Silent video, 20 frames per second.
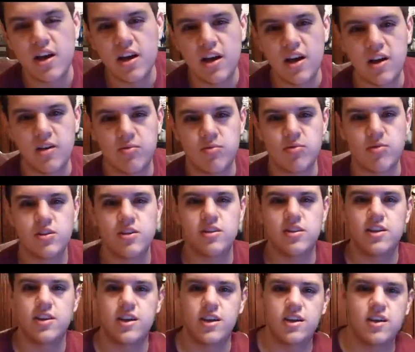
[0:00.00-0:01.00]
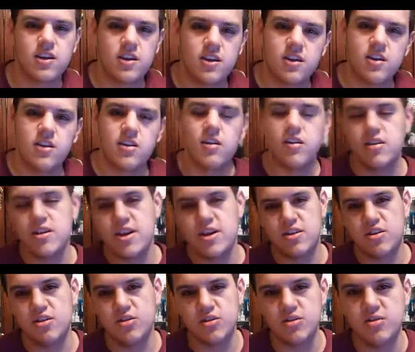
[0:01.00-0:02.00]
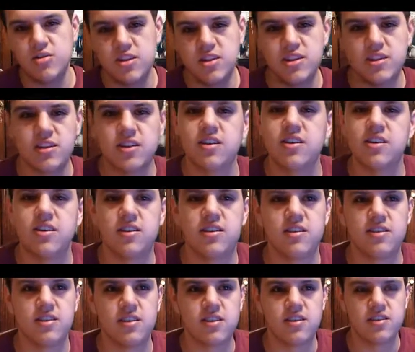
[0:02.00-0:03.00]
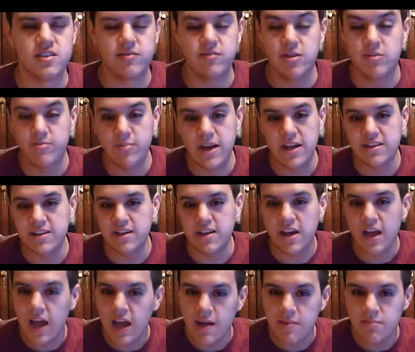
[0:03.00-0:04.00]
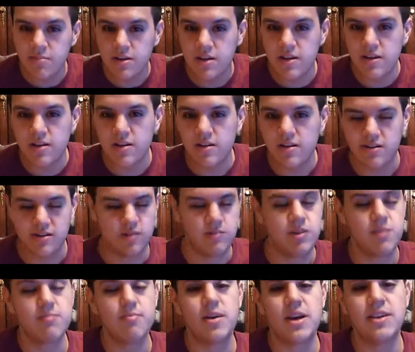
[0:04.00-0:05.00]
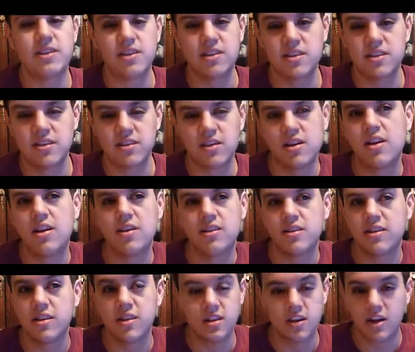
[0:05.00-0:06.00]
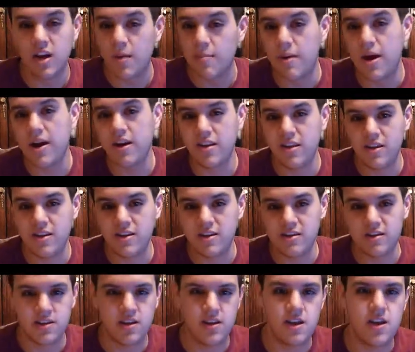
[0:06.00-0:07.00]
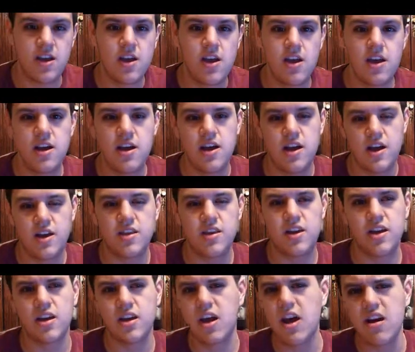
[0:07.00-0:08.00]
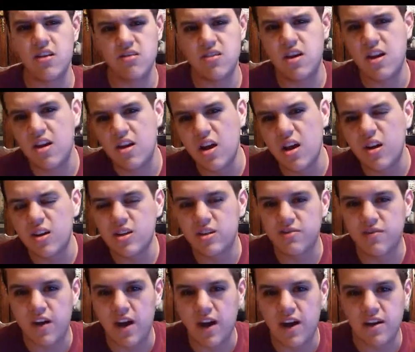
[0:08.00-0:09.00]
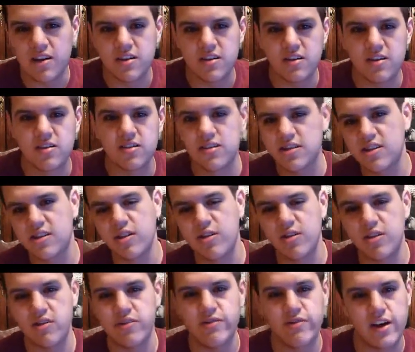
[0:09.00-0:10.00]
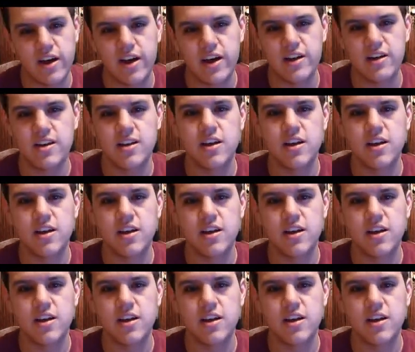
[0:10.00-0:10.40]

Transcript: and would like, oh yeah, don't do this because something bad's gonna happen or something bad's gonna come out of this, and they're like, oh no no, it's fine. You know, it's totally fine